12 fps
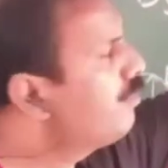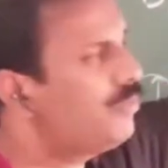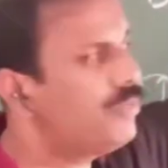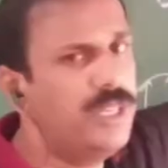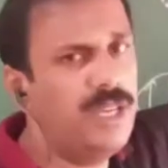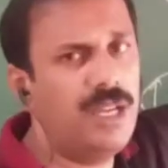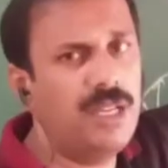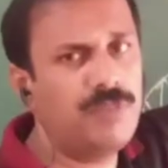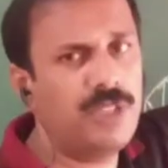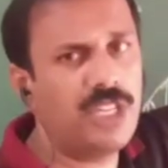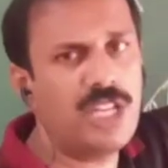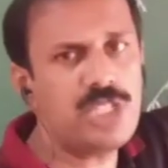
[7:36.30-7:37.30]

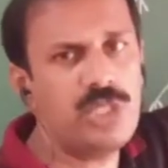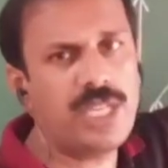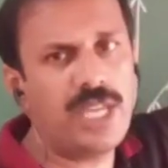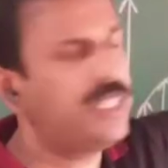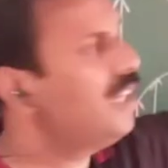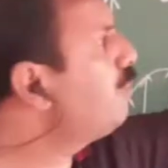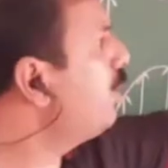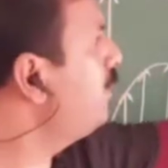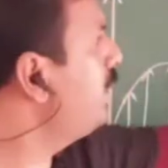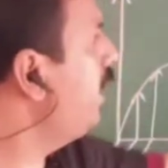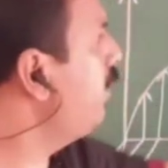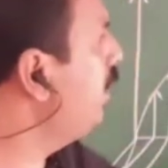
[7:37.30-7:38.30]
frequency you can get
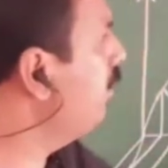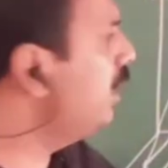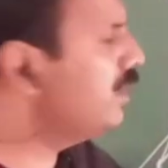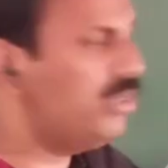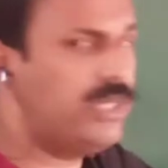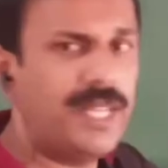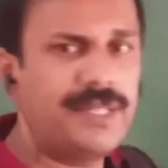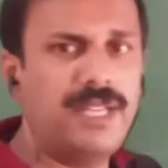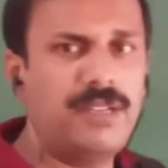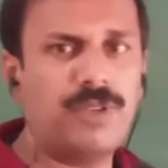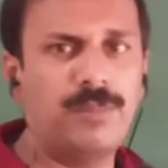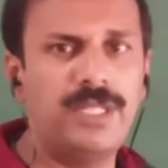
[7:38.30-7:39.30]
from there, wavelength you can
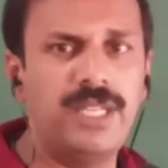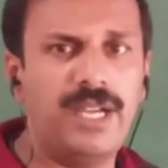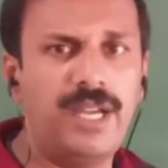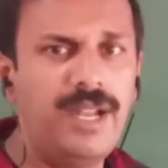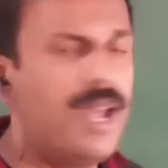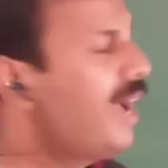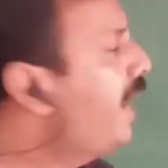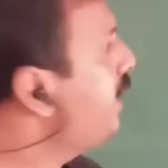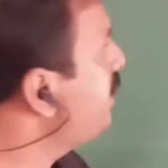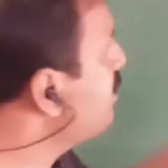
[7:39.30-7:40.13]
get from here, and the